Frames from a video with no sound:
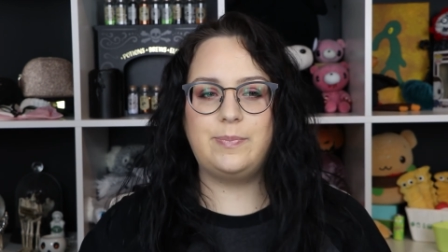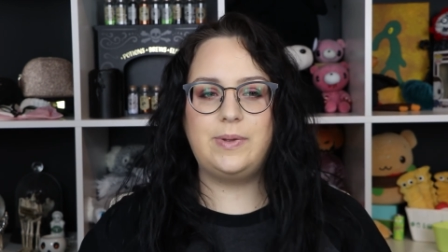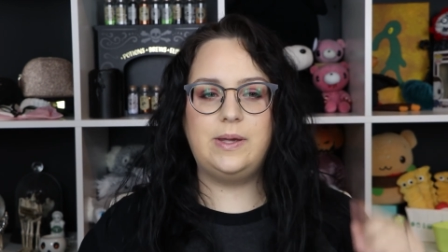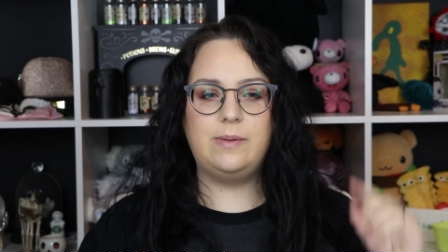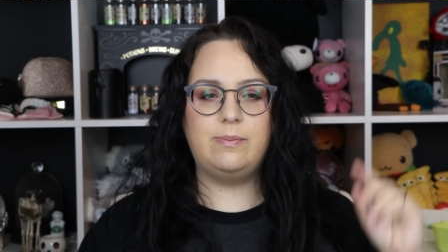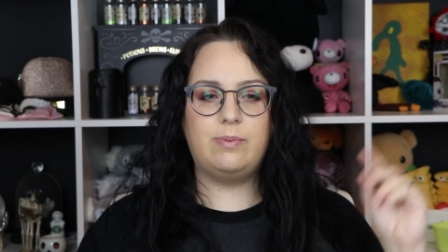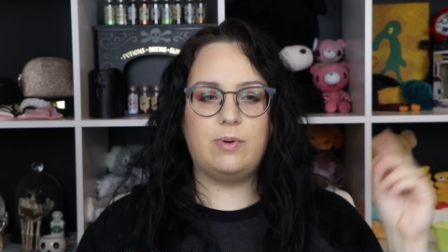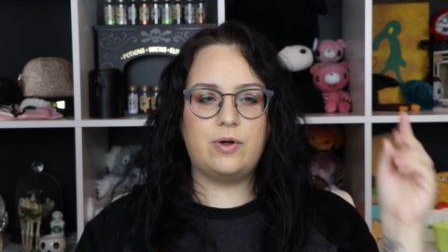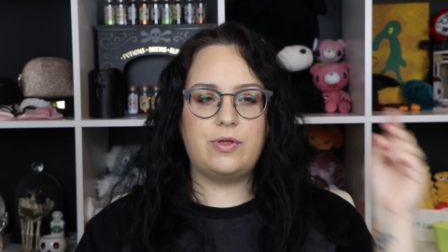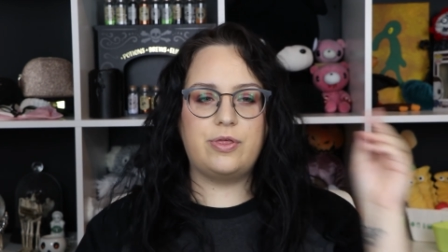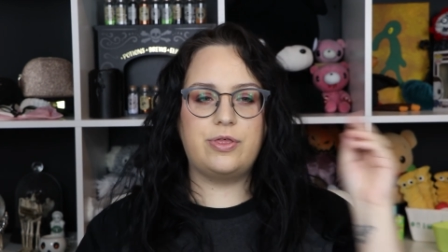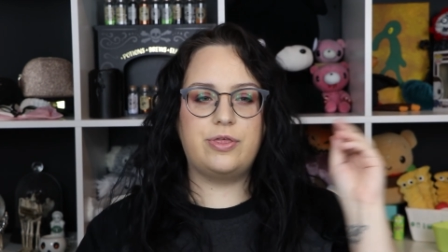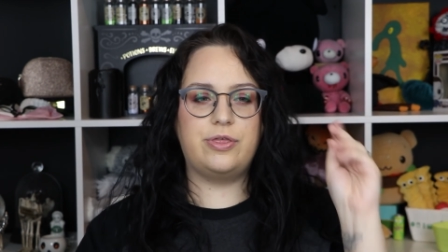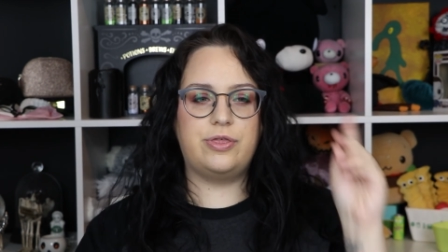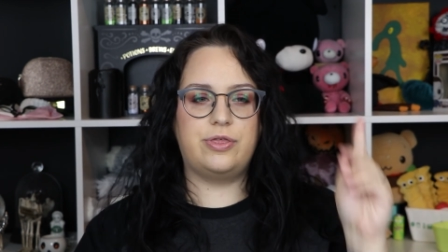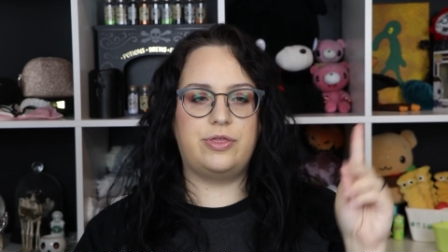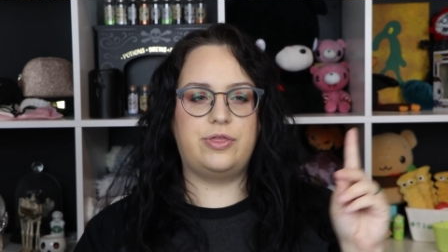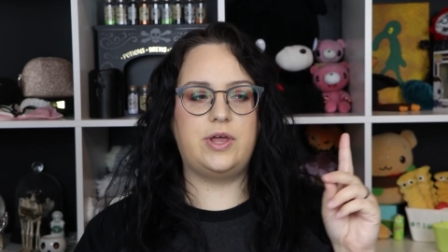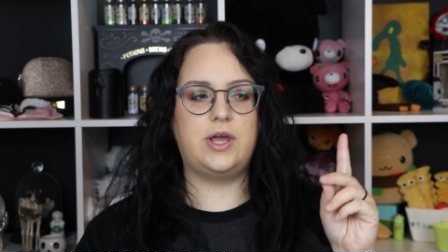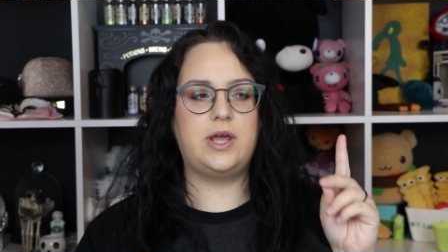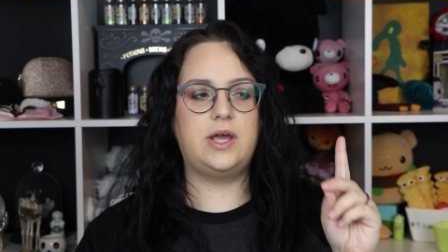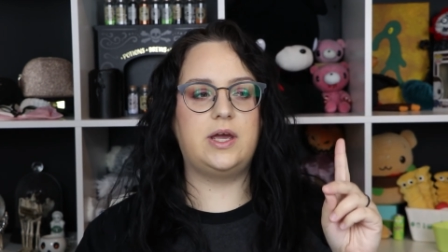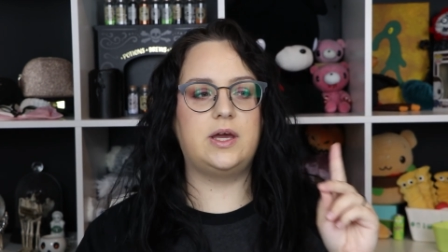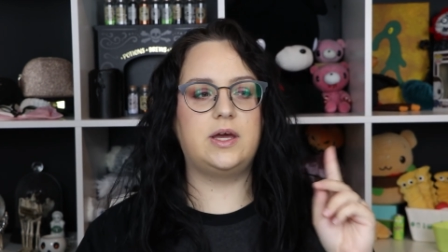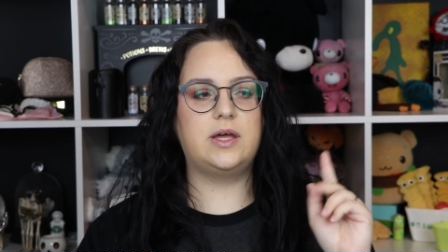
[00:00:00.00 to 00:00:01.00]
people
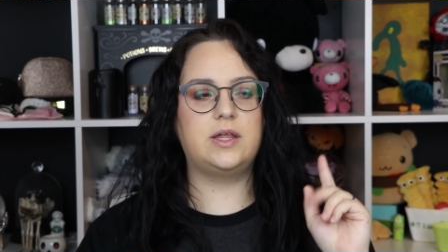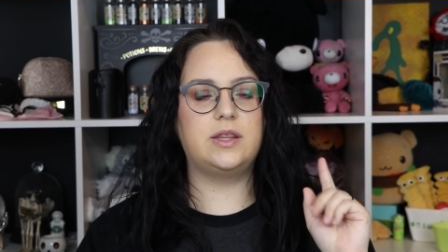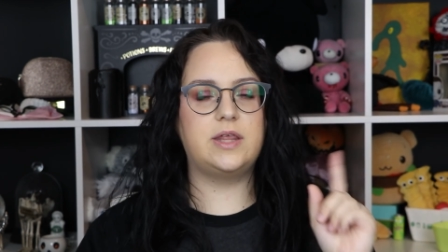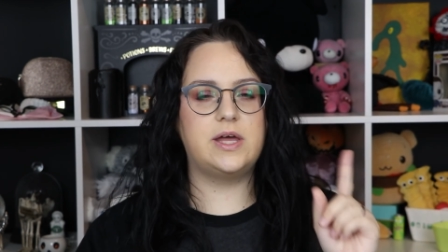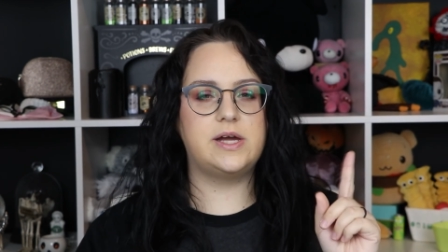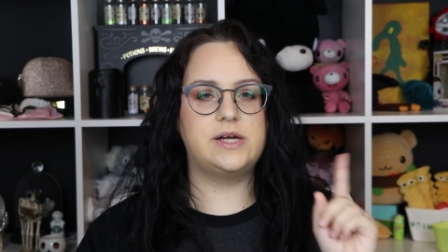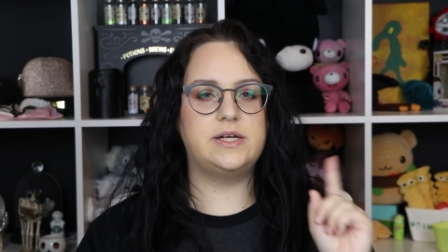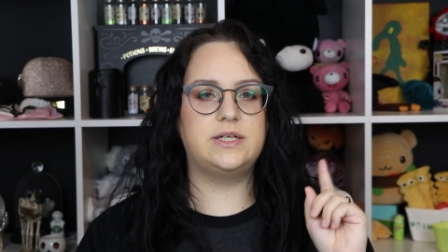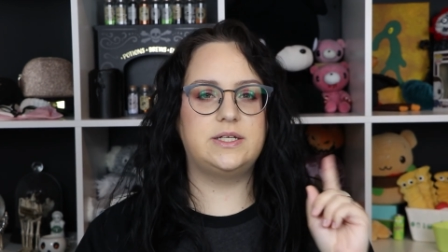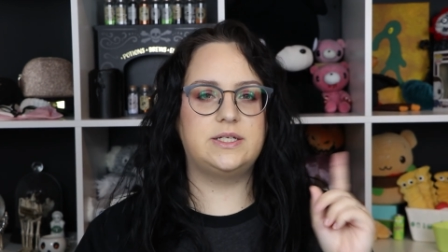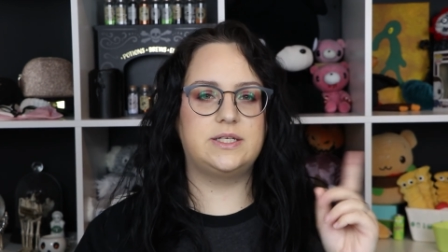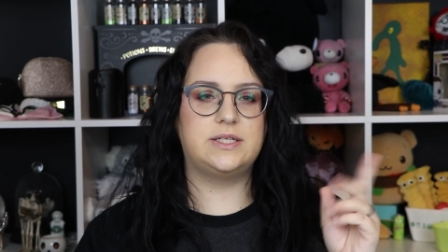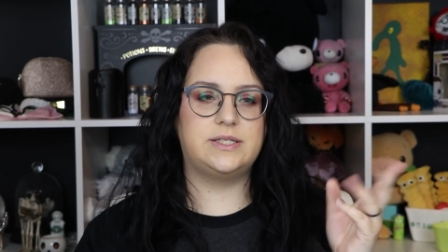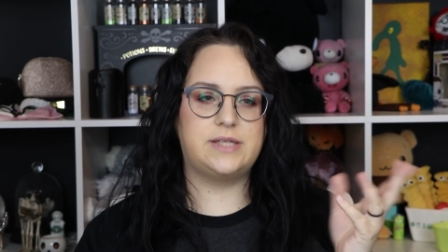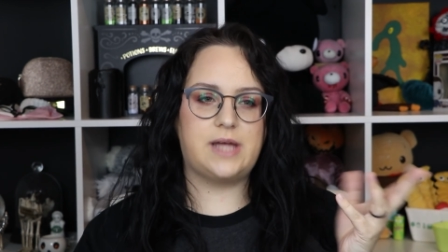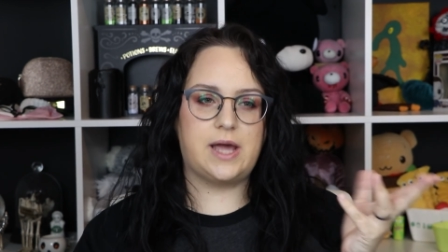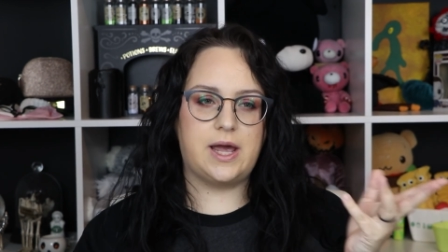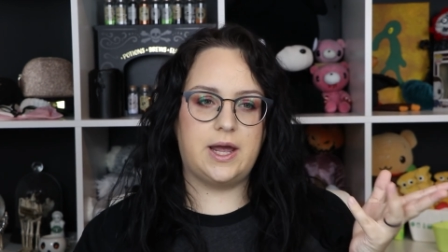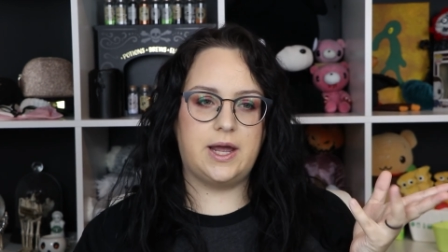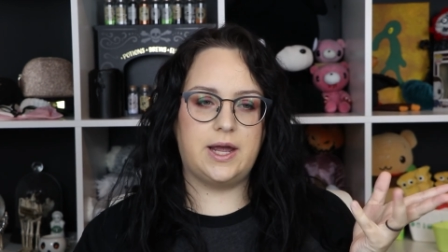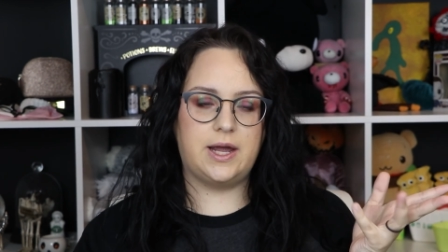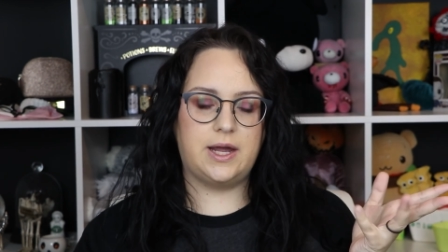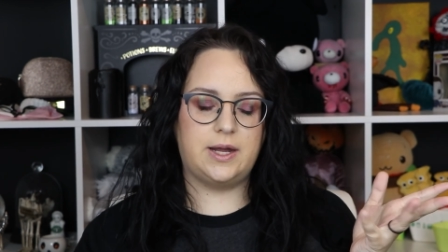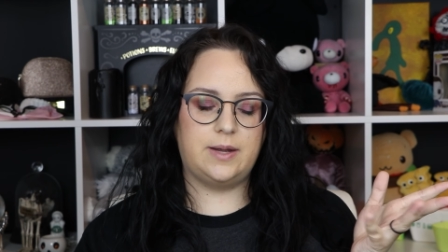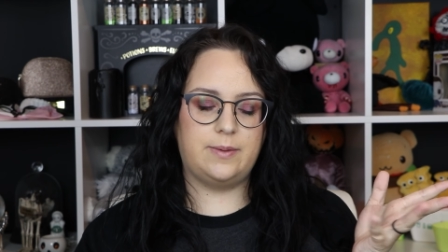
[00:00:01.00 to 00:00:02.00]
think they
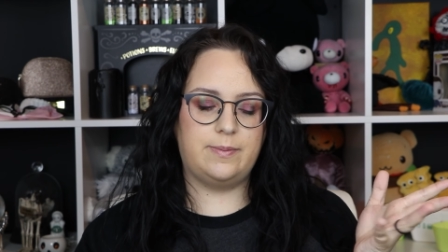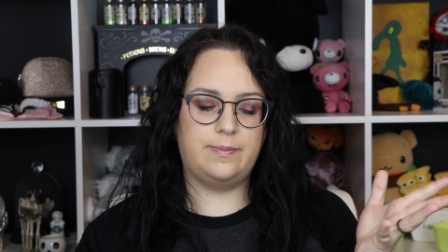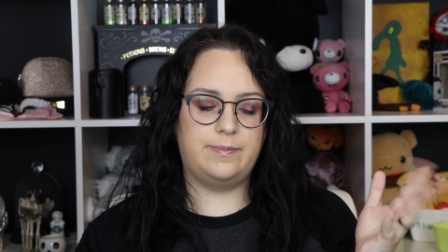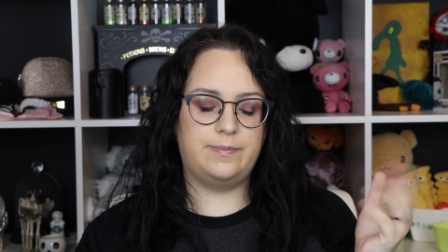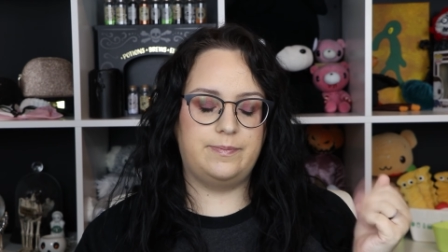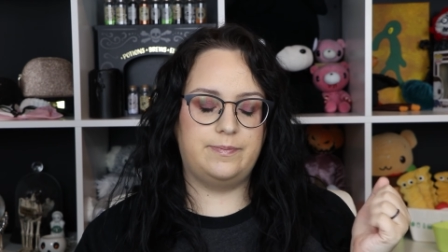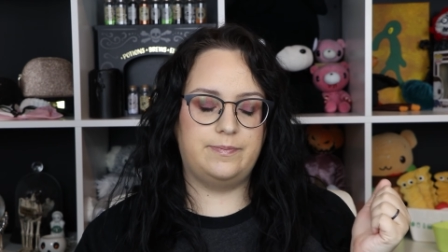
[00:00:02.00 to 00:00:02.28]
say